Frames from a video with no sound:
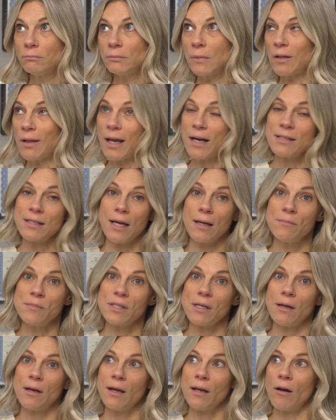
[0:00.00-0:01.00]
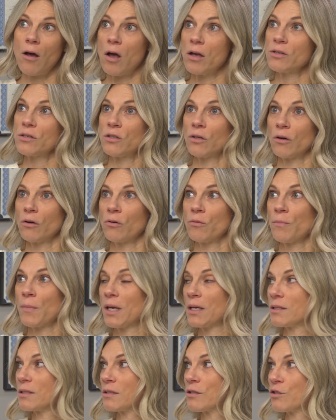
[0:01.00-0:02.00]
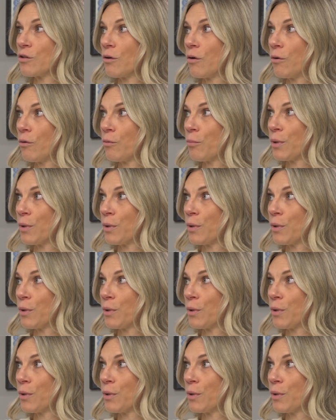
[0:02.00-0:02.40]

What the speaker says: a lot of times that also makes it so